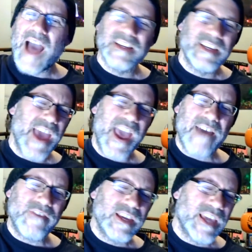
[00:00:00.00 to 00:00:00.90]
gave
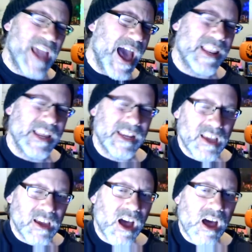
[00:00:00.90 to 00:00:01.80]
her
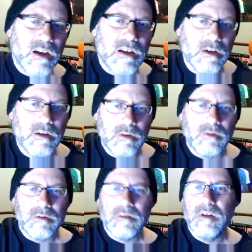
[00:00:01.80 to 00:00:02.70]
calico.
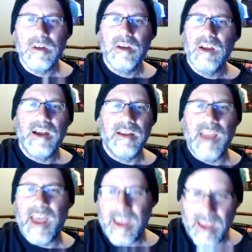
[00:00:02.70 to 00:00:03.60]
I
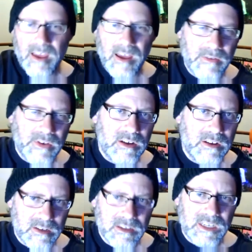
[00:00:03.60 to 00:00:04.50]

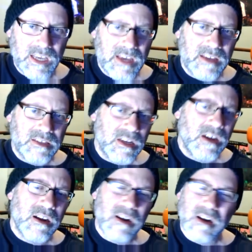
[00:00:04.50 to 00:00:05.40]
never teased
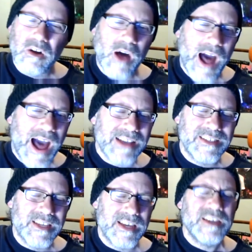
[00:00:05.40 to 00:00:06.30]
her, why
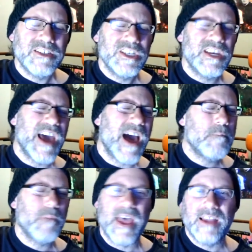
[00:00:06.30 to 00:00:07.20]
did she up
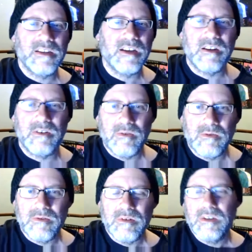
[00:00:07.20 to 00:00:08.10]
and go?
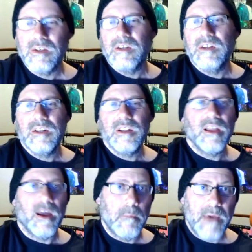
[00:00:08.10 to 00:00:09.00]
A
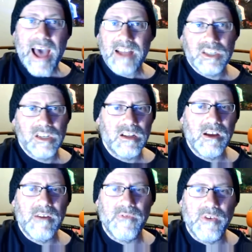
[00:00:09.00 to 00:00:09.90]

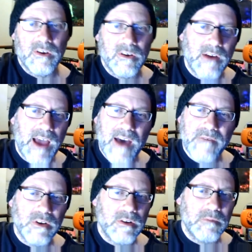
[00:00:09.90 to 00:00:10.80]
bachelor
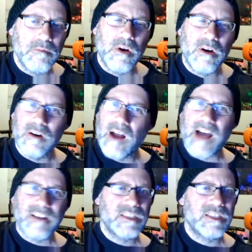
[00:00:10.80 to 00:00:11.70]
forevermore,
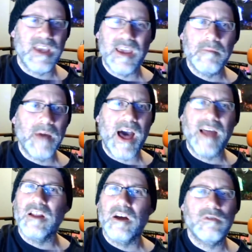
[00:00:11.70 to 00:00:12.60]
I'll sing my
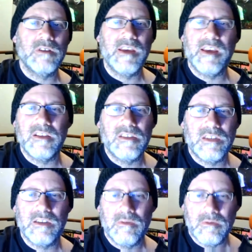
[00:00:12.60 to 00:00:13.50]
lonely
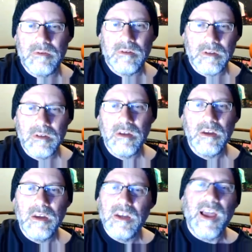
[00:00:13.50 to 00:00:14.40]
tune
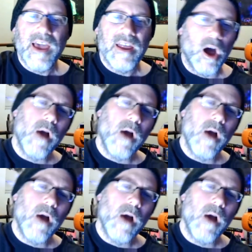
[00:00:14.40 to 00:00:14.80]
And hope